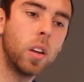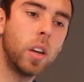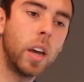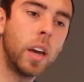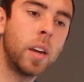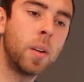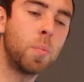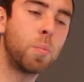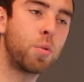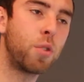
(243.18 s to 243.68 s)

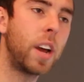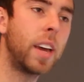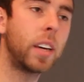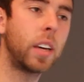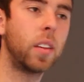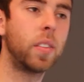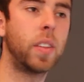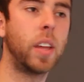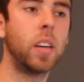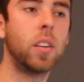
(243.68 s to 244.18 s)
in
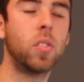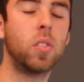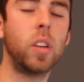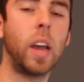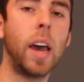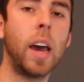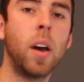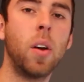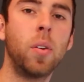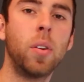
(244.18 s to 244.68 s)
breaking things
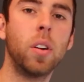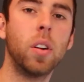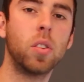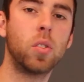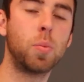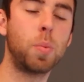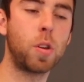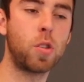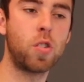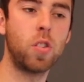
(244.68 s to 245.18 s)
down,
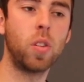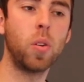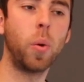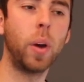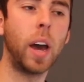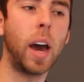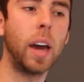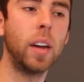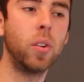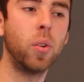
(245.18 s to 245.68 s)
especially the
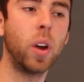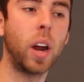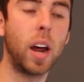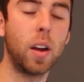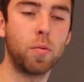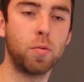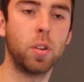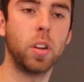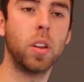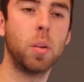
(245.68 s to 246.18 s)
way I do it, I
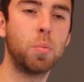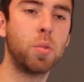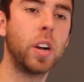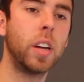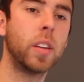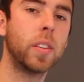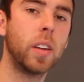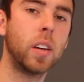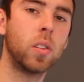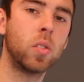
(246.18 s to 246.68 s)
really
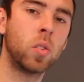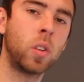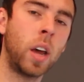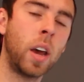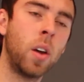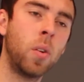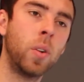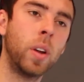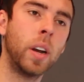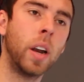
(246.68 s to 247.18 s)
break things
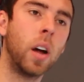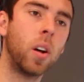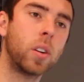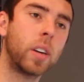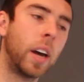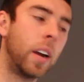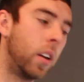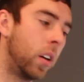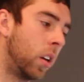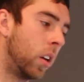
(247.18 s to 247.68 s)
down, and I'll
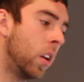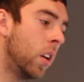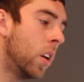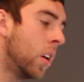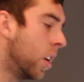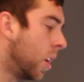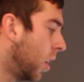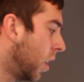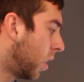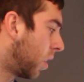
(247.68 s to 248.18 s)
kind of
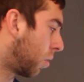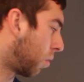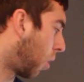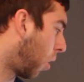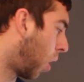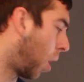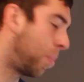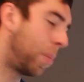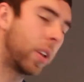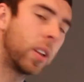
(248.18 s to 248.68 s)

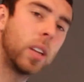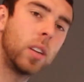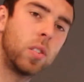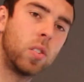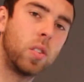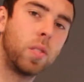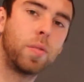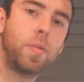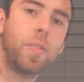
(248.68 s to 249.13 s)
throw up at least the